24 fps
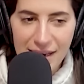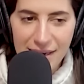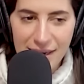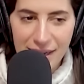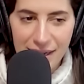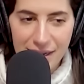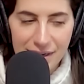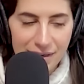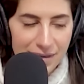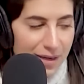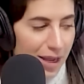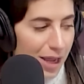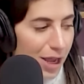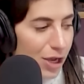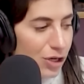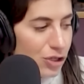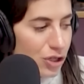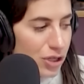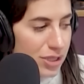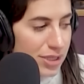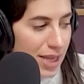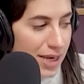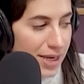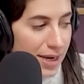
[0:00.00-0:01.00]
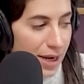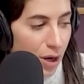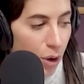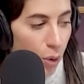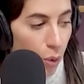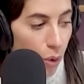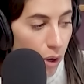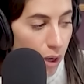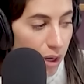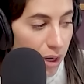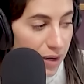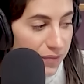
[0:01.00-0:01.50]
it. Just send it.
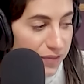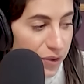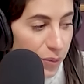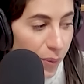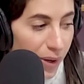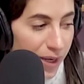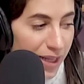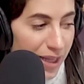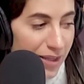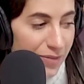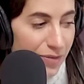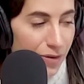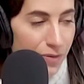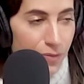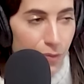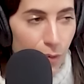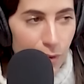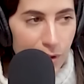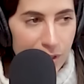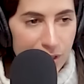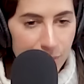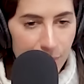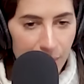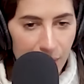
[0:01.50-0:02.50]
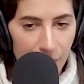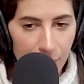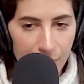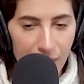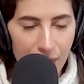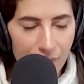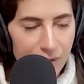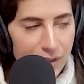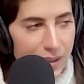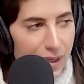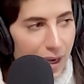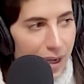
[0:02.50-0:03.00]
Or if you want to leave a voicemail, we
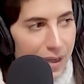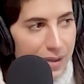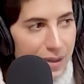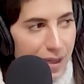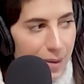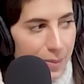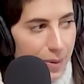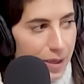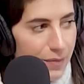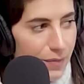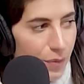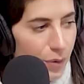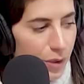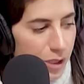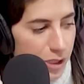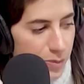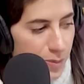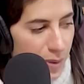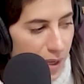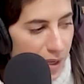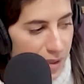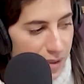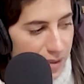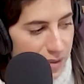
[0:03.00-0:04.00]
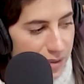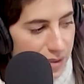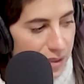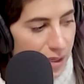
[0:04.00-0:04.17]
haven't gotten that many voicemails.